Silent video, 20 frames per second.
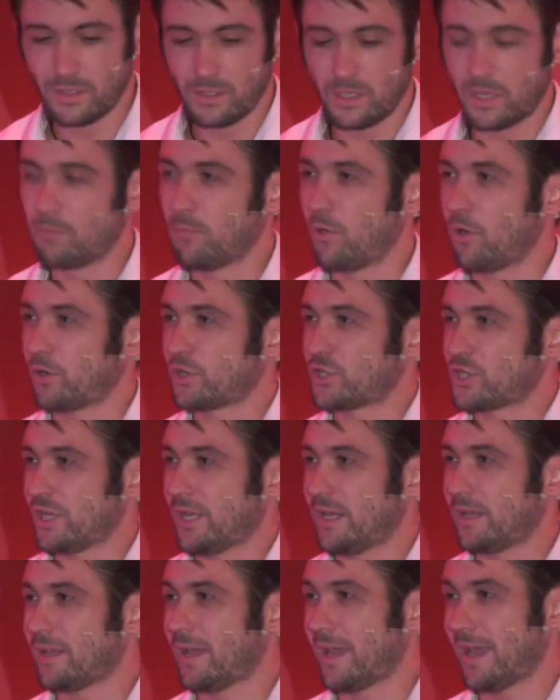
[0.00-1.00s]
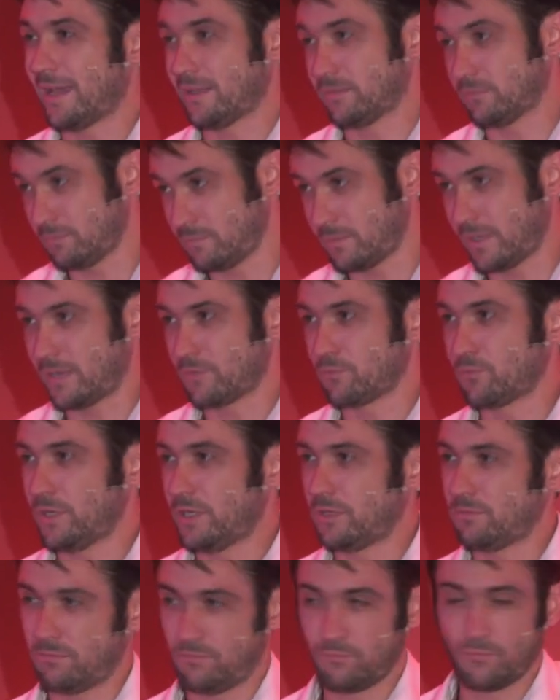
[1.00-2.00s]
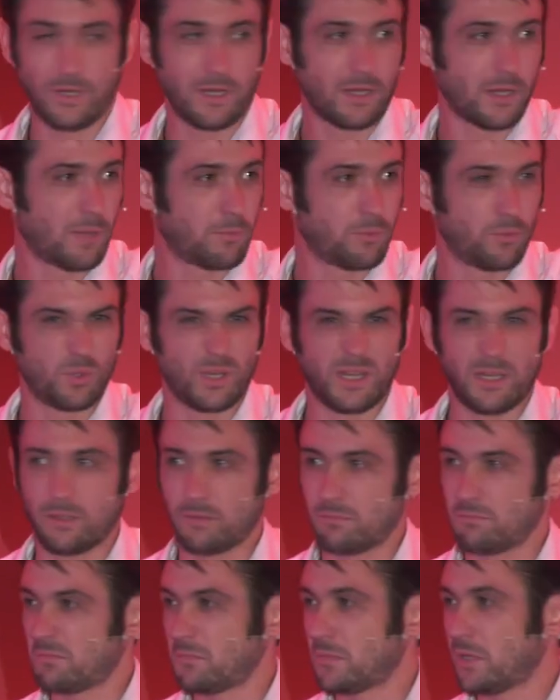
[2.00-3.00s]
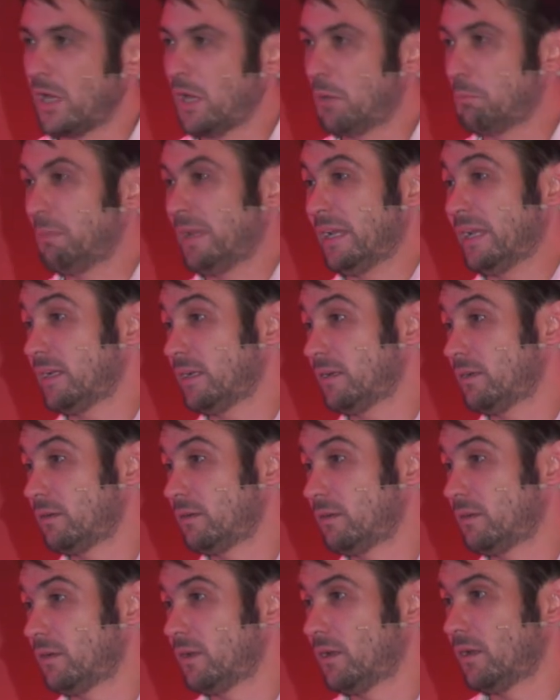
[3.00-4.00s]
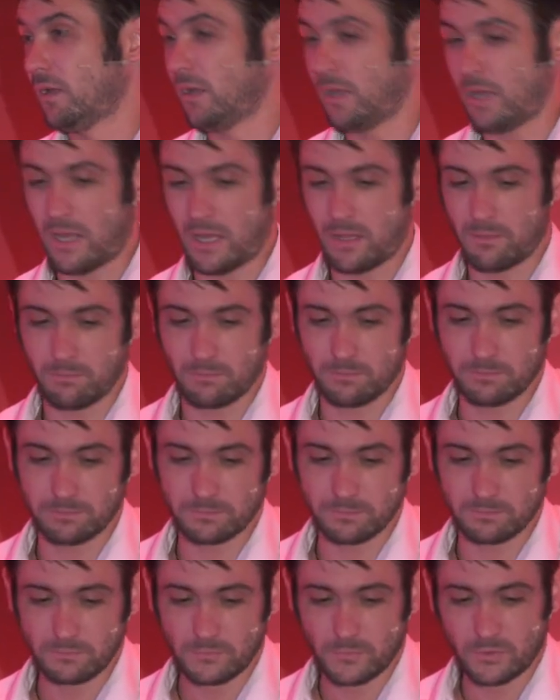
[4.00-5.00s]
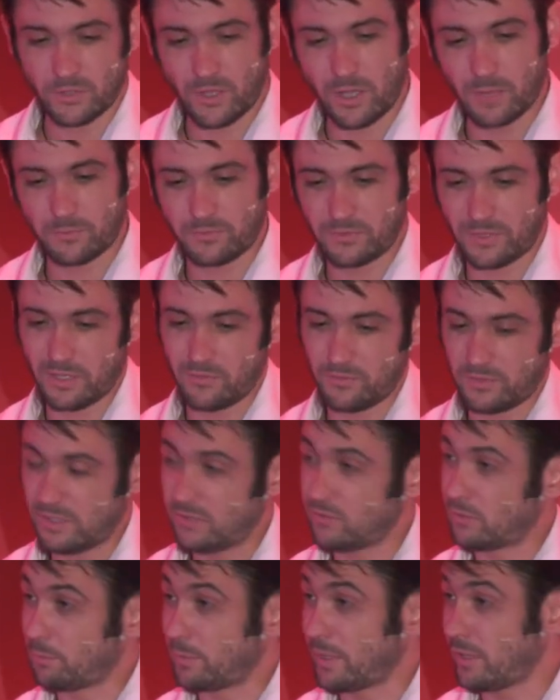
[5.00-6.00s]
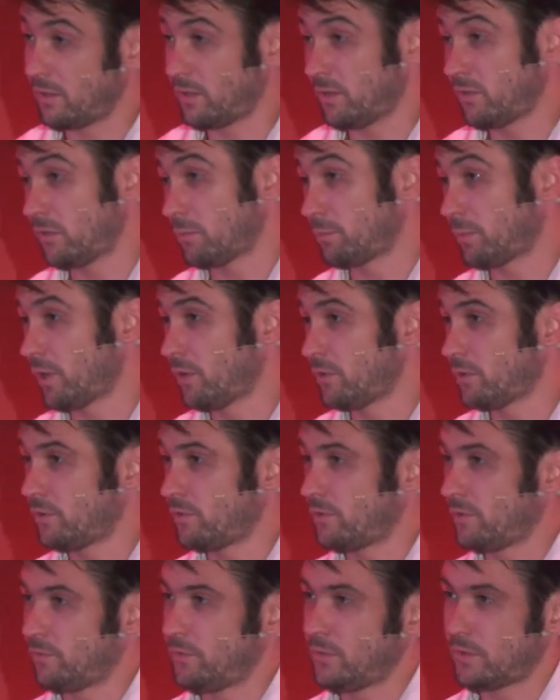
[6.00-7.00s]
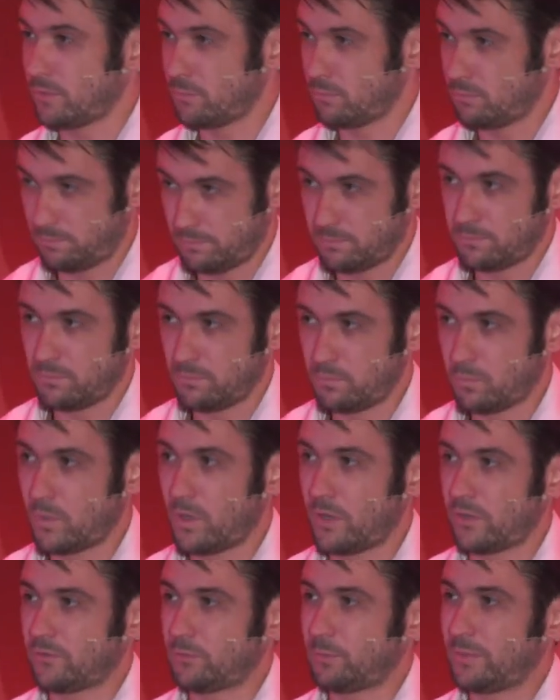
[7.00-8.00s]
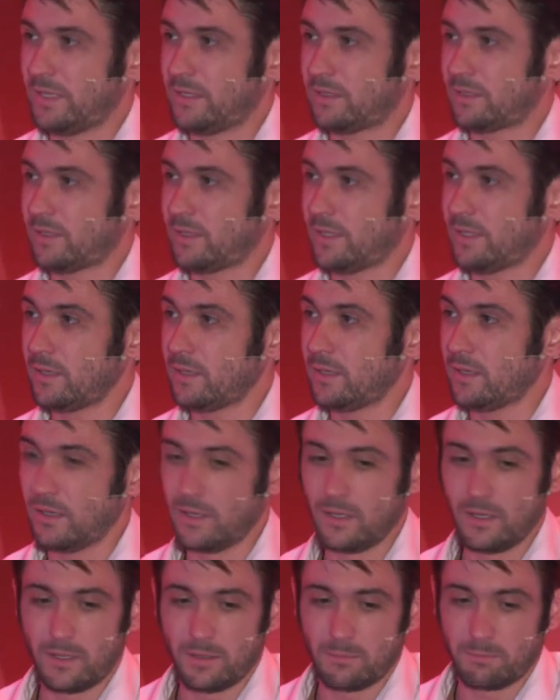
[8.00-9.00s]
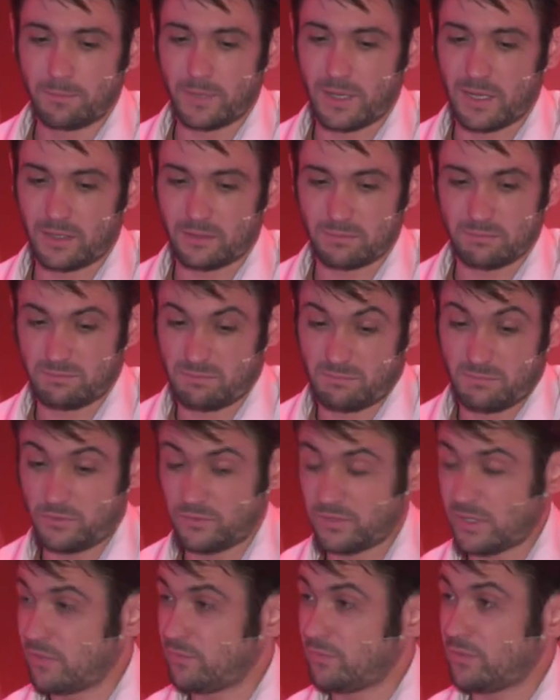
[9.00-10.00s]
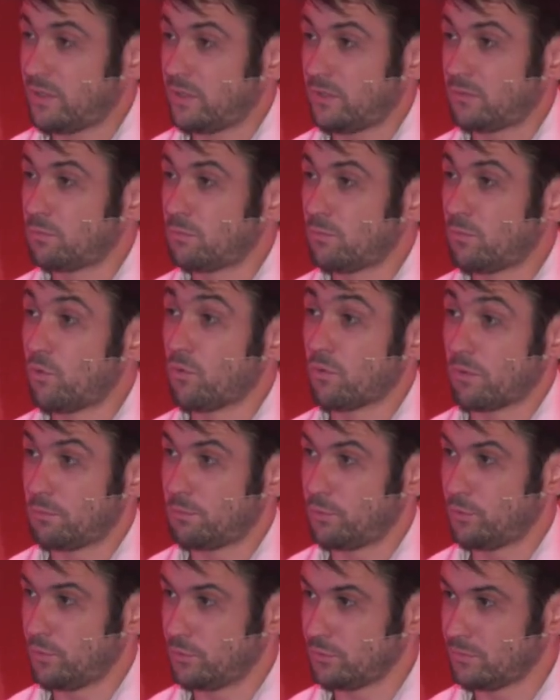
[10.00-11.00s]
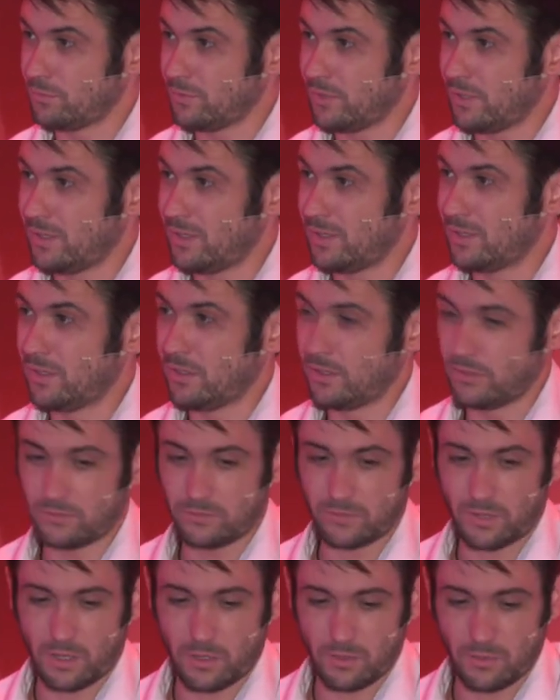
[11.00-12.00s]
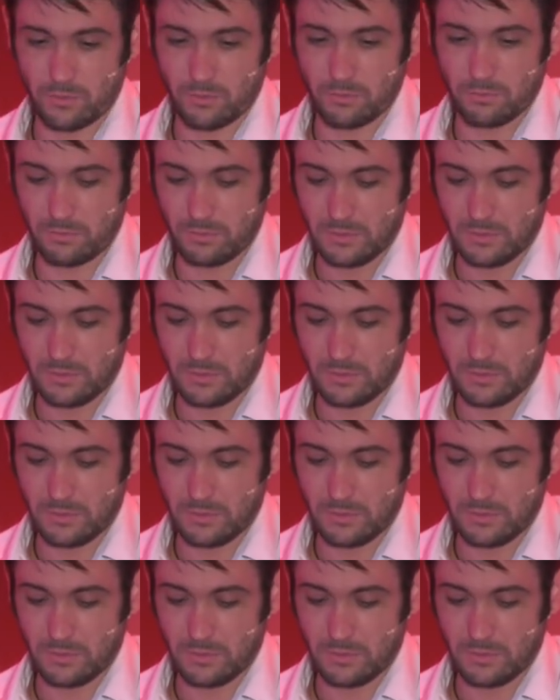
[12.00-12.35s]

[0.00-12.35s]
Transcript: a mock check, and recoupled in a minute. Time saving is a bonus if you can work speedily, but safety is more important. So